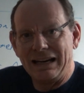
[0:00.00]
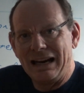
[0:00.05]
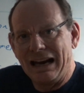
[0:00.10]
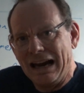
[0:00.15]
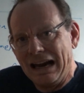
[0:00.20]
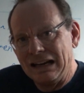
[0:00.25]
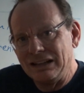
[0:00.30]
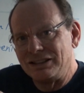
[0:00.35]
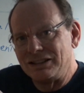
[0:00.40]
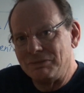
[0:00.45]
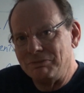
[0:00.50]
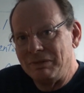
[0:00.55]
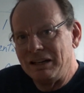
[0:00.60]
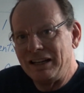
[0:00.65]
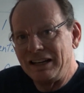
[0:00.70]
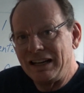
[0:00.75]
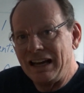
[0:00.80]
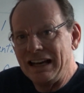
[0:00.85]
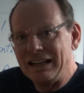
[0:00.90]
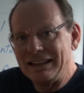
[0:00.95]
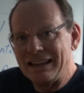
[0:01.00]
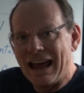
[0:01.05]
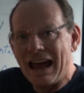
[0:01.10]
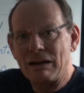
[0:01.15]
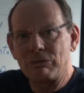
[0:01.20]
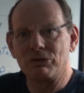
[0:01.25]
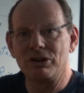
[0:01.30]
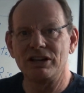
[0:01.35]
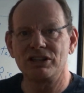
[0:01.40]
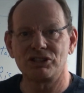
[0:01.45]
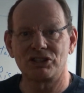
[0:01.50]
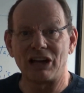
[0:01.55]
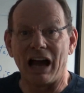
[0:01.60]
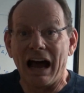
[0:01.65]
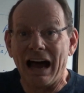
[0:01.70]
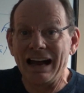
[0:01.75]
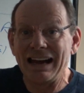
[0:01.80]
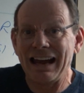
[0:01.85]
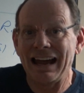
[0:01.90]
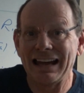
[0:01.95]
And to mitigate that risk,
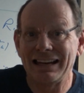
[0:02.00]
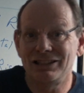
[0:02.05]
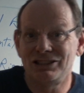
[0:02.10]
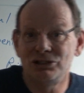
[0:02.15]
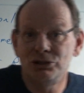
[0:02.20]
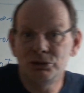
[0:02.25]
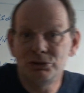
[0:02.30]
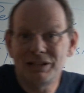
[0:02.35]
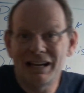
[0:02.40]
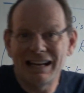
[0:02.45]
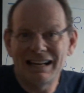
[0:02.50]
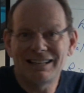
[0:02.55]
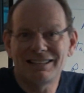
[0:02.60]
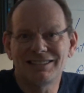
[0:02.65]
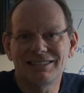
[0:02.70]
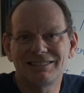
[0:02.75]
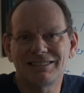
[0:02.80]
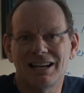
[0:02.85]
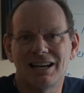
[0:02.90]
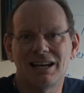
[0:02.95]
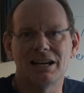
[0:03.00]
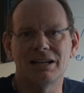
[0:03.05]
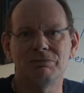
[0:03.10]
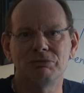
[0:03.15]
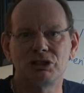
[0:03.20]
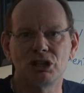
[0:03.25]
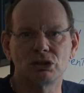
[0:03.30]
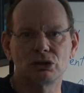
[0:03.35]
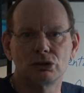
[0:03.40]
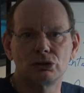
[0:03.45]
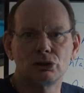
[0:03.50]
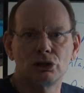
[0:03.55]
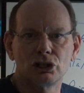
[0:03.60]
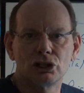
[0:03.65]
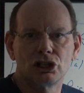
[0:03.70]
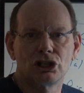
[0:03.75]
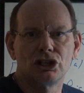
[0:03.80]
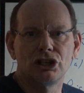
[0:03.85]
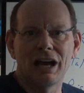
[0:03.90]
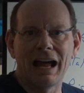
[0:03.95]
I had to take the time to
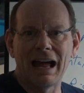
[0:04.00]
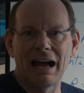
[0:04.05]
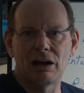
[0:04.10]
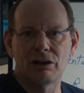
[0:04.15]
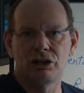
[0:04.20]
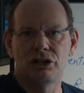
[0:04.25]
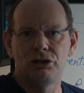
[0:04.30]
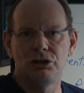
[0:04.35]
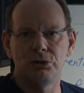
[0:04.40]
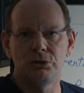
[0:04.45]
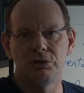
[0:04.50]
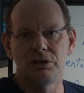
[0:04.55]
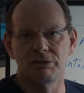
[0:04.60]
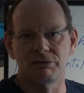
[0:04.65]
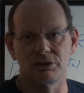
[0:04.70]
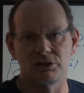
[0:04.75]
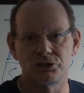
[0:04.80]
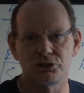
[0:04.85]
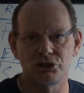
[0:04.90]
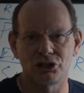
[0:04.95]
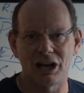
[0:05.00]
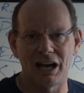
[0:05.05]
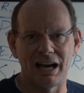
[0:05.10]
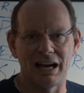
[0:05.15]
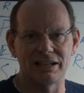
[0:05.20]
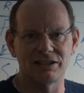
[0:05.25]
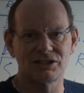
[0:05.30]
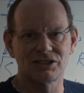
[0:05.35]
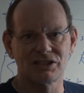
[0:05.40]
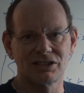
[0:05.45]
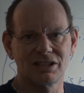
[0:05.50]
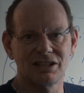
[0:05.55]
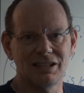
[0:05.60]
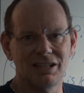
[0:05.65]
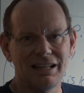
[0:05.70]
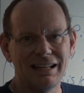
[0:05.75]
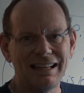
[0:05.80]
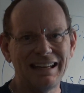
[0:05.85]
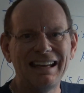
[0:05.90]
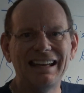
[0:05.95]
learn how to do different shots
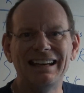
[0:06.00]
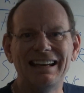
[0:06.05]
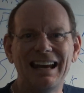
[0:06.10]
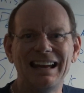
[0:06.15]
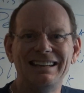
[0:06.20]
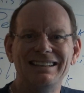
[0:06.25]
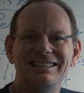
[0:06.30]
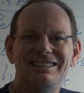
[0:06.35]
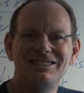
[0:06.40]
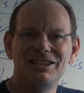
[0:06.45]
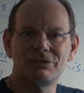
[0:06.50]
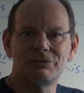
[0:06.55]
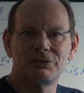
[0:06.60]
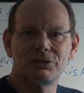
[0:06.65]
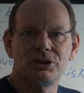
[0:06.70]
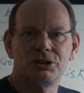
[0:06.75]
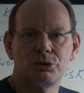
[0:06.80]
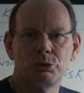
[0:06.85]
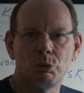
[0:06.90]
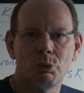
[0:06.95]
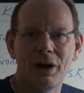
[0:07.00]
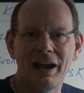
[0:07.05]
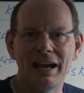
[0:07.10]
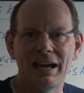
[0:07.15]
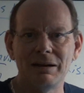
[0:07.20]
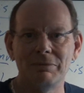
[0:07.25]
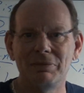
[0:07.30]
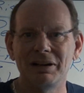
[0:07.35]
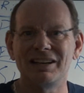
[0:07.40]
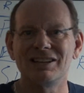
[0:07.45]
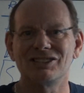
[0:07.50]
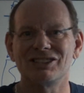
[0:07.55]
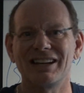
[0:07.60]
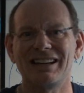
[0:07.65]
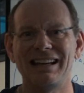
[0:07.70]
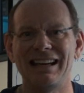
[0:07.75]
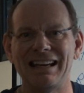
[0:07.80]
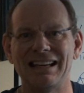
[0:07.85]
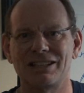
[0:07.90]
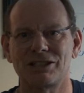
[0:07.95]
in a different way because I
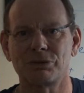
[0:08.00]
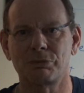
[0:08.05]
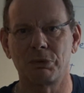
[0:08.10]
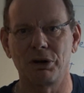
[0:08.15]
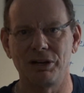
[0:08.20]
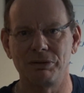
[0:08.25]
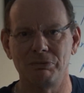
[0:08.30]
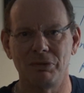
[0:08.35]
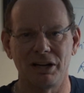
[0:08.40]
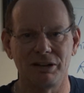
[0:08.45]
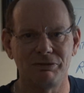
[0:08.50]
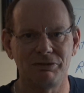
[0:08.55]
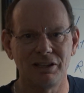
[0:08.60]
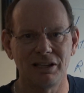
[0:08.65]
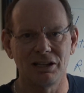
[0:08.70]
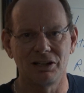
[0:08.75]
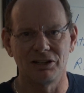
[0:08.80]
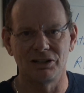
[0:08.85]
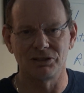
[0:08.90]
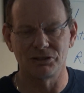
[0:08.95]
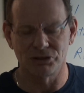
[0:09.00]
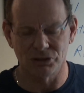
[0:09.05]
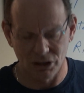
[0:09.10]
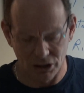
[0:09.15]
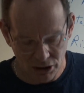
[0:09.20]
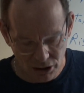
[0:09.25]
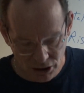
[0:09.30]
can't spread my fingers,